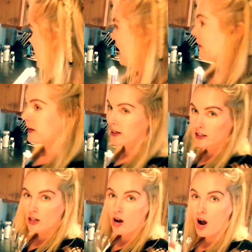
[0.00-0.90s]
And
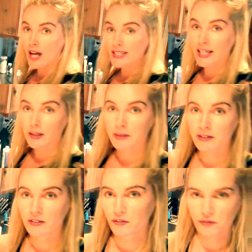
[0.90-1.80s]
then I keep it
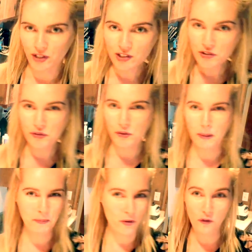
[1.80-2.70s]
in the fridge for
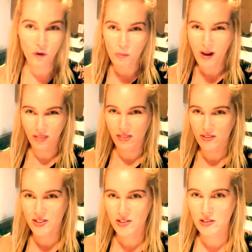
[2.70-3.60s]
up to 4
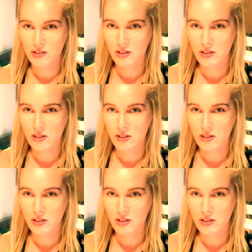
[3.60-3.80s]
months.